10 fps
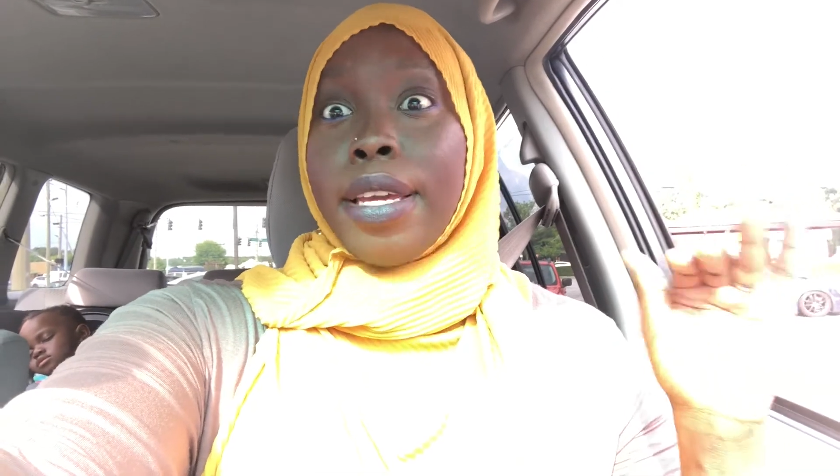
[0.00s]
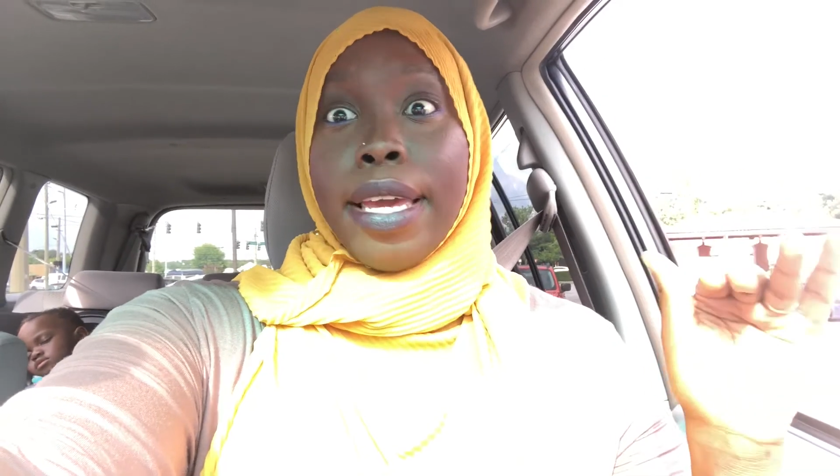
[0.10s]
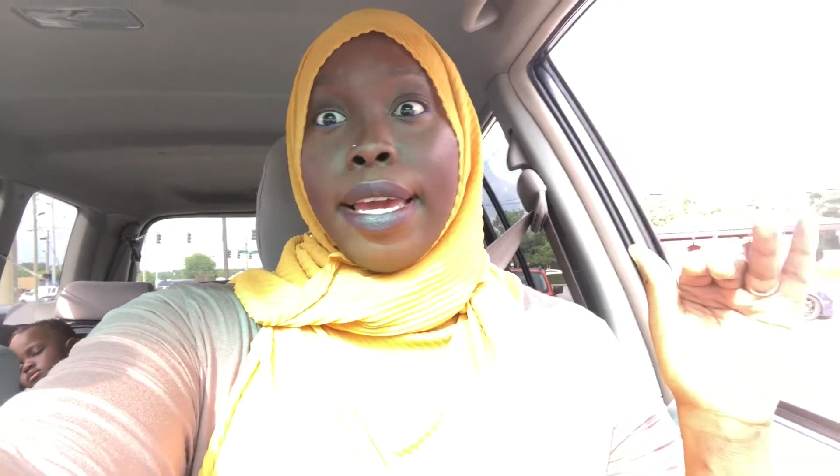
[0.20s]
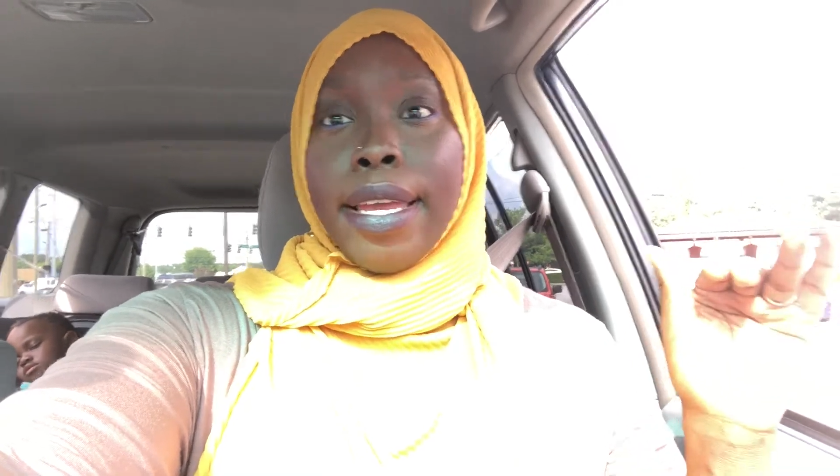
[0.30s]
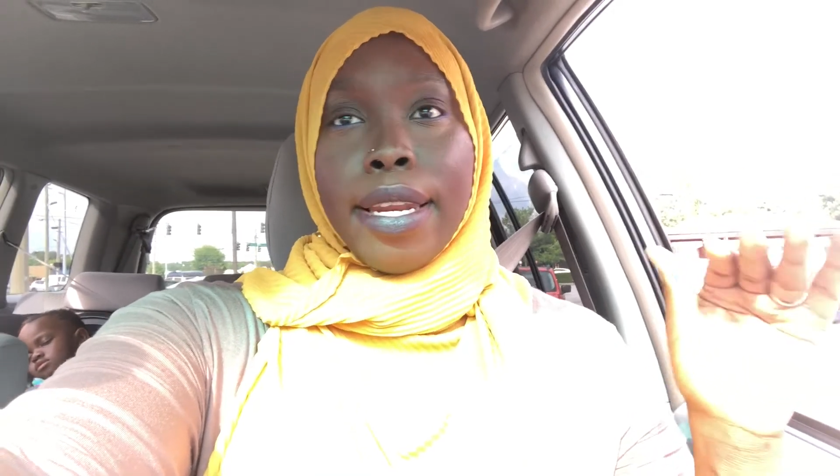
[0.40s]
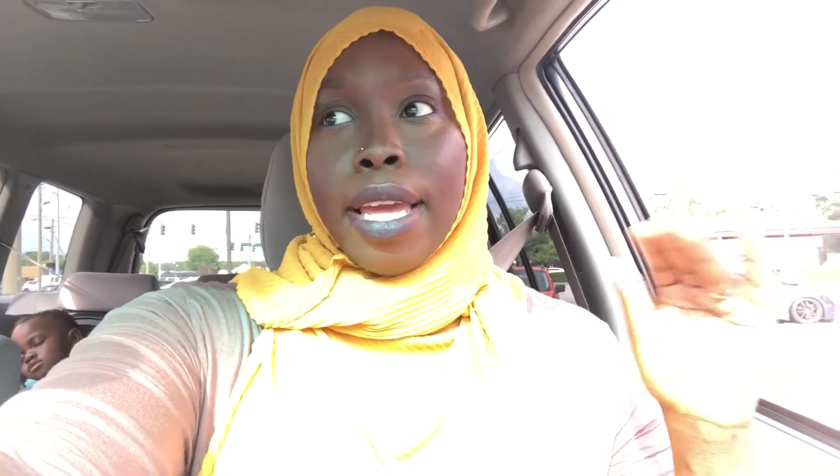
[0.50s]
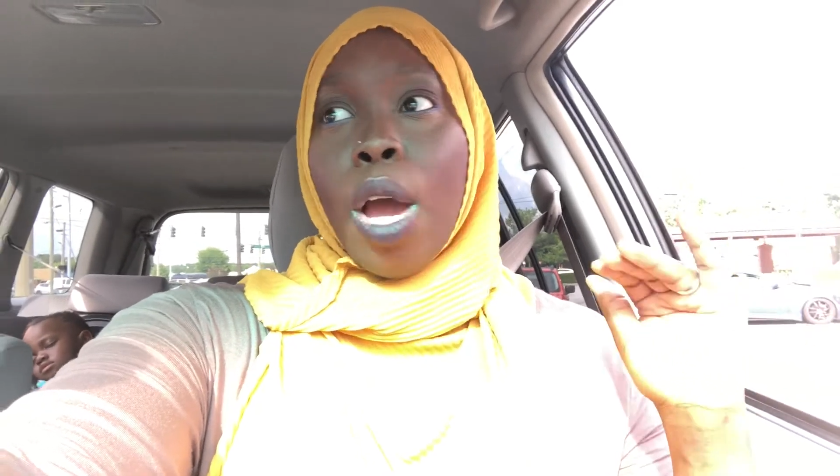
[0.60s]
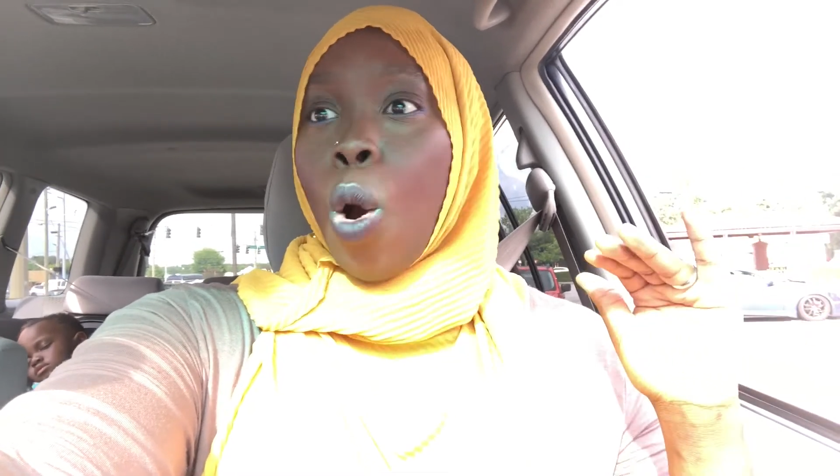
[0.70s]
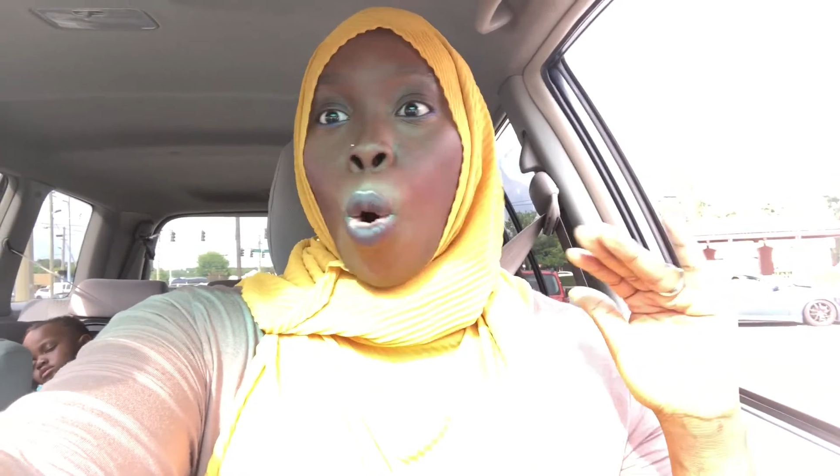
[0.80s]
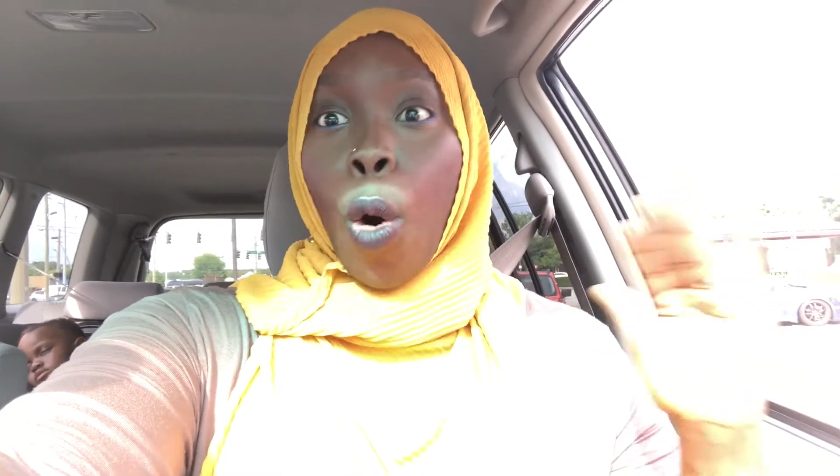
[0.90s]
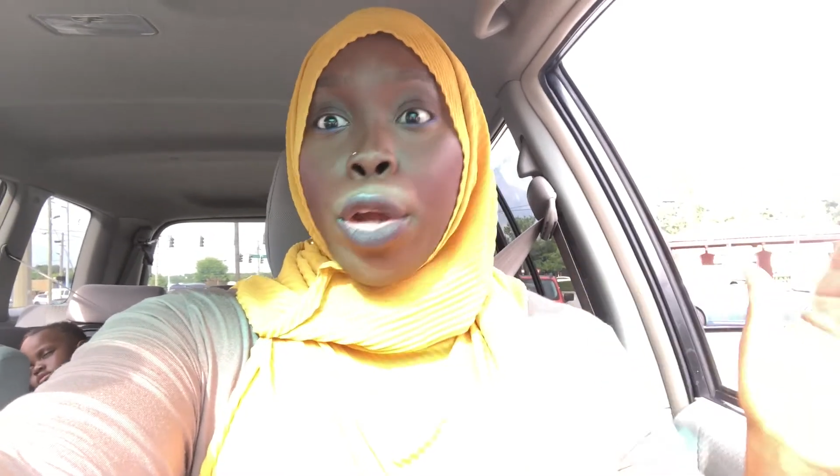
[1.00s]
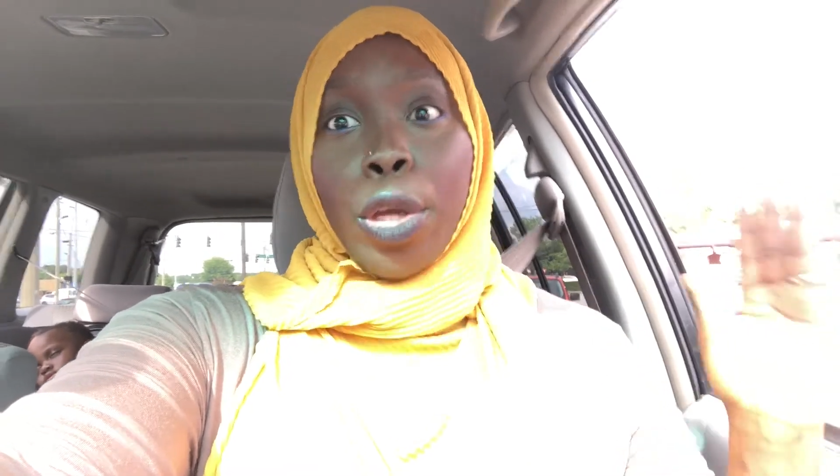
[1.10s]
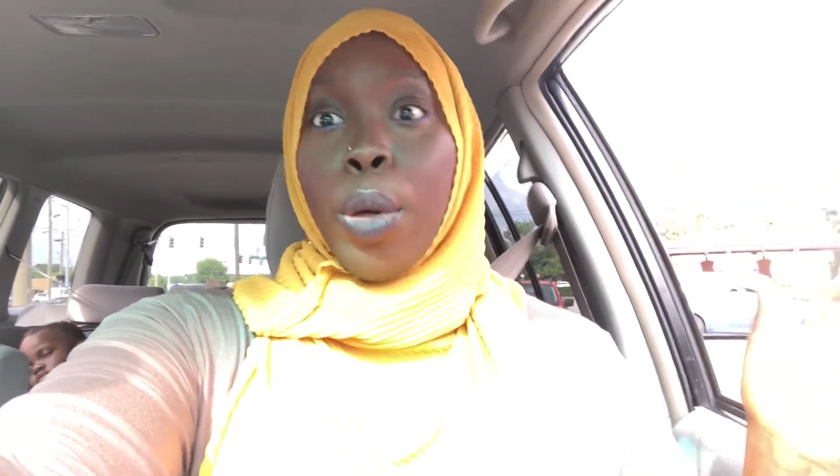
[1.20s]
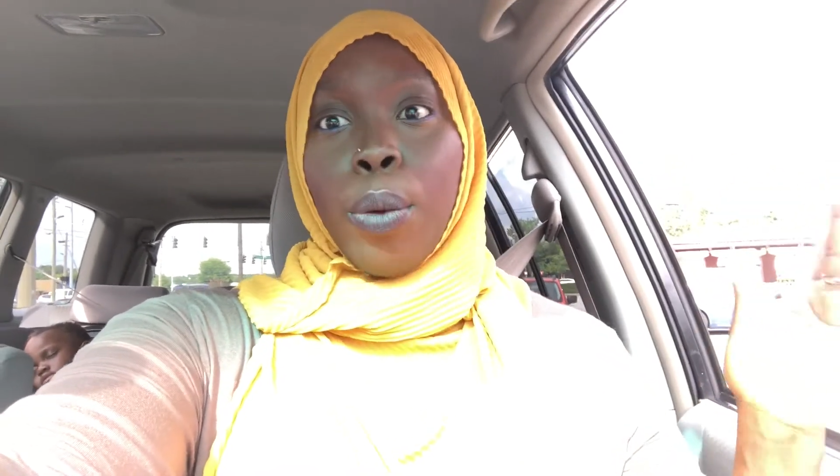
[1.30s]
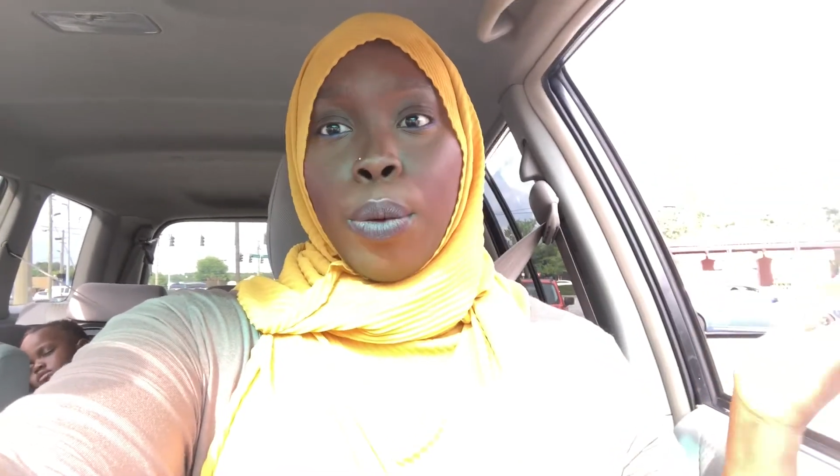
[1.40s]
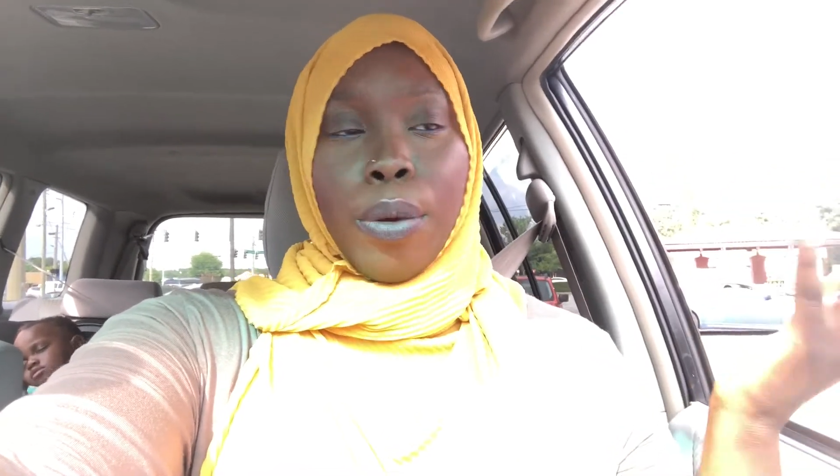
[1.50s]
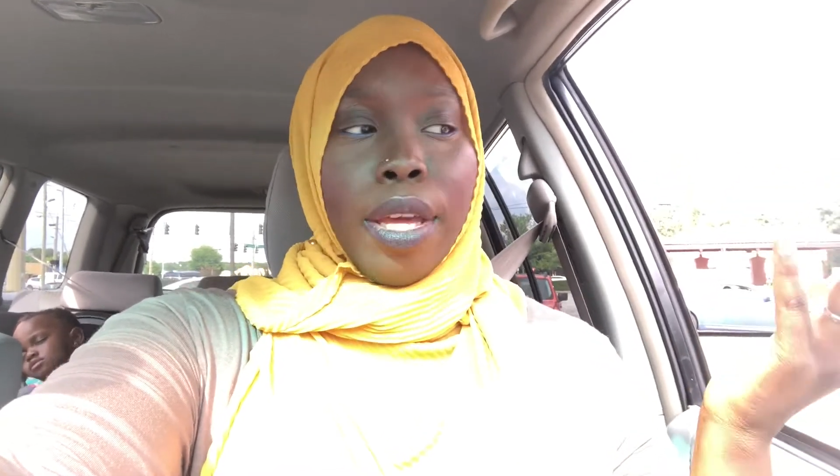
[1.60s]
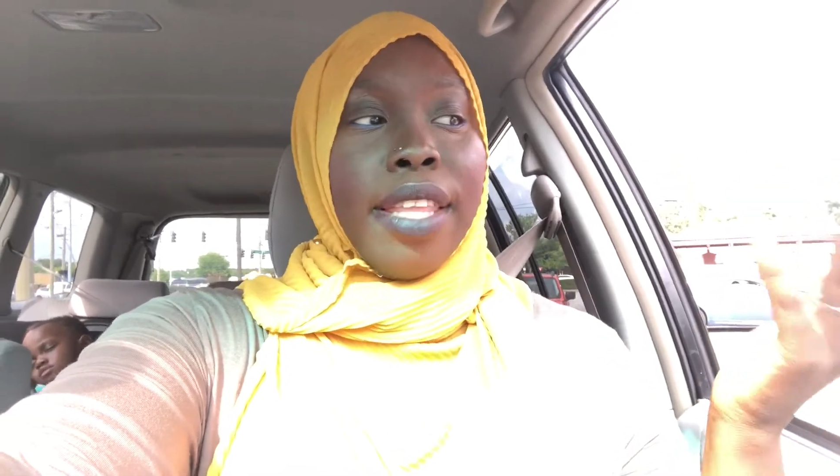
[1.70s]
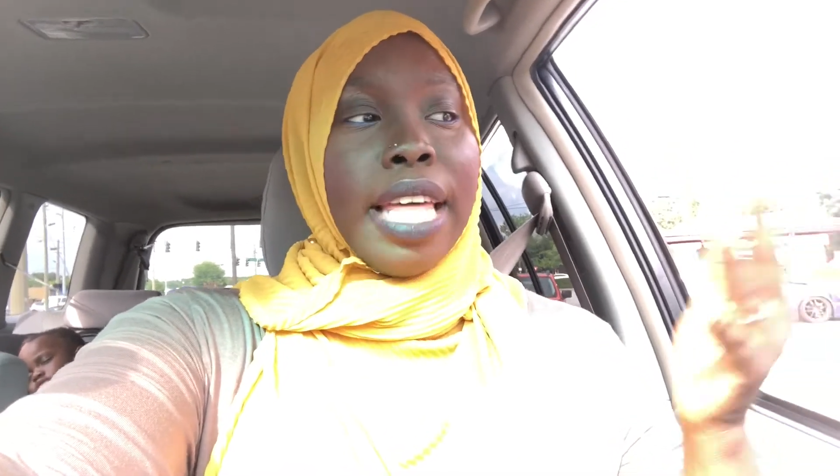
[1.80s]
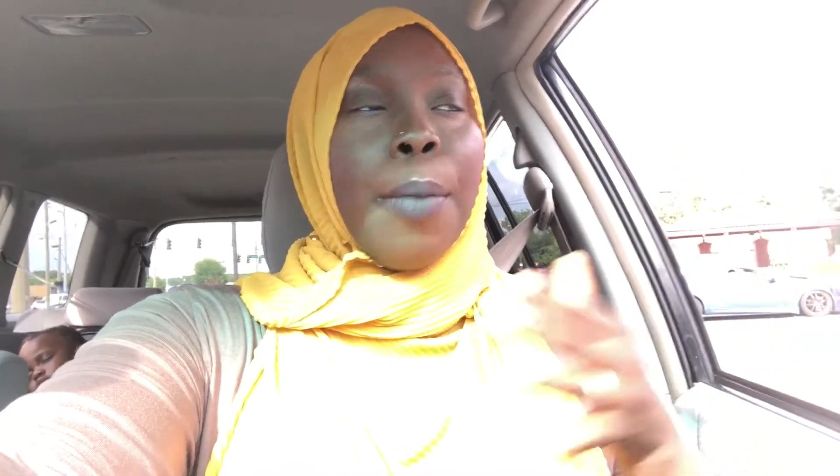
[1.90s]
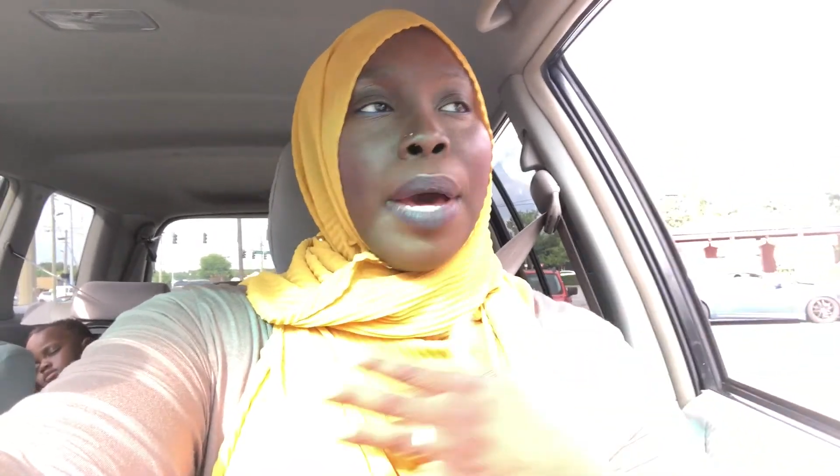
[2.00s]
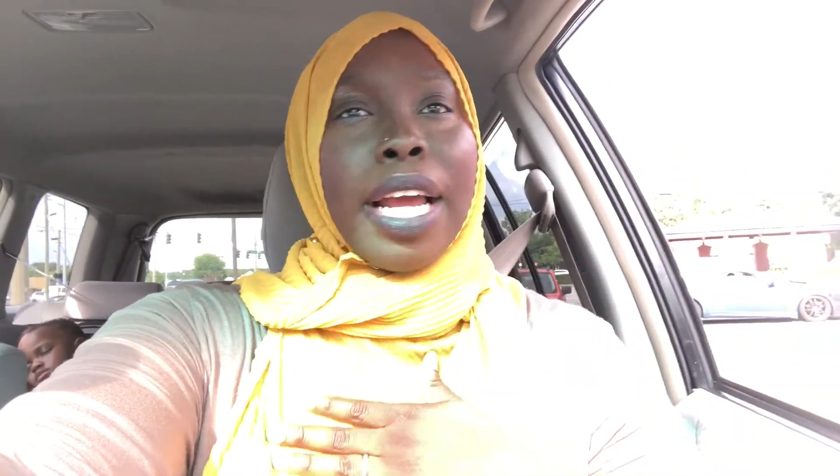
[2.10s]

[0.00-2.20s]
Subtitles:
or you in that matter,